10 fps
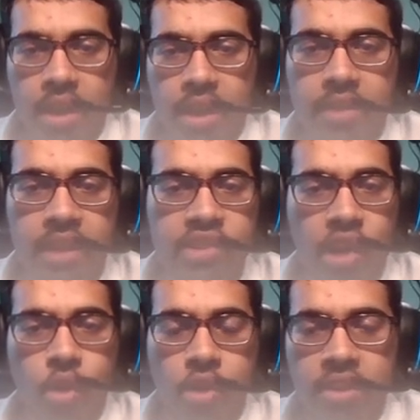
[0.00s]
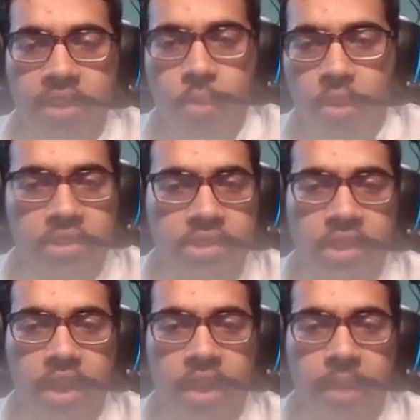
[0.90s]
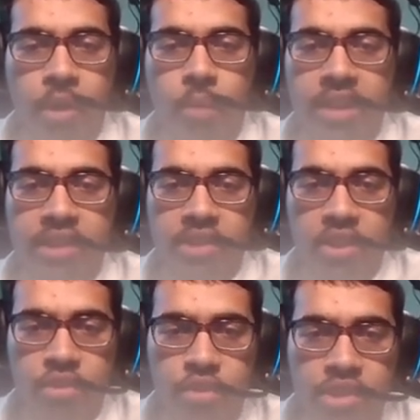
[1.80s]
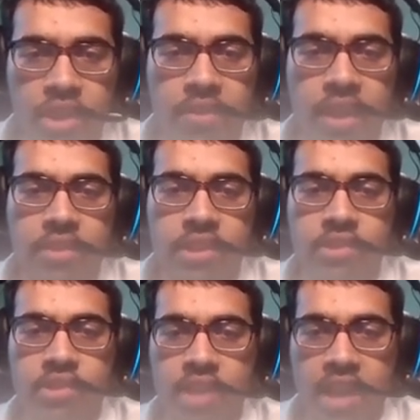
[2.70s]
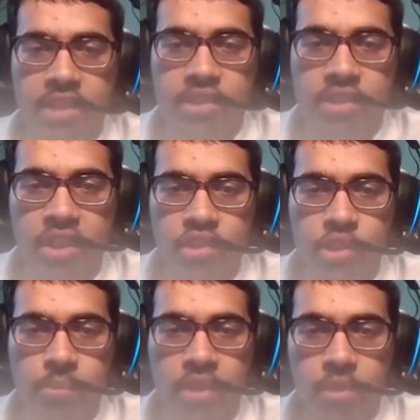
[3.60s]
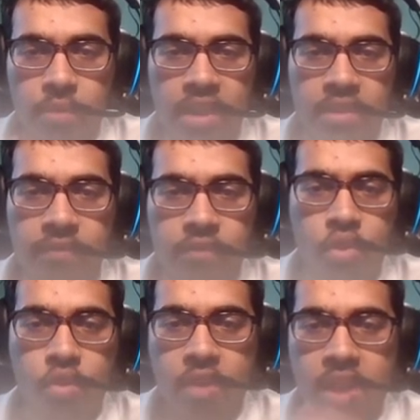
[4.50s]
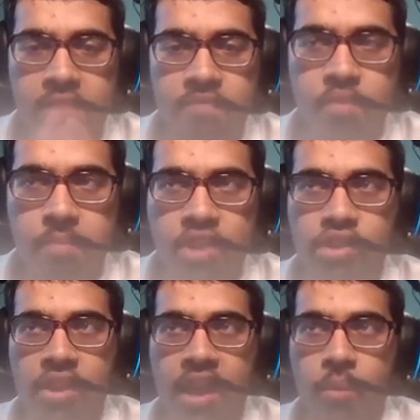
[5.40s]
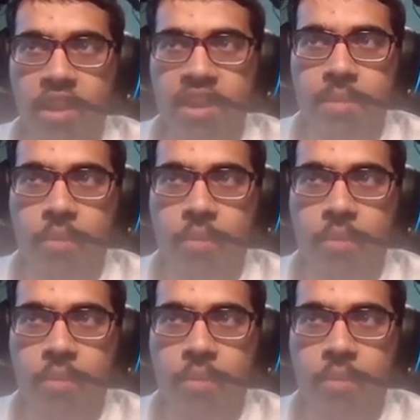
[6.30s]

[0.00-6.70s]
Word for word: that's how it works. Um, I hope you guys did understand that. This is the 18 nations, by the way, for your information, and we're gonna be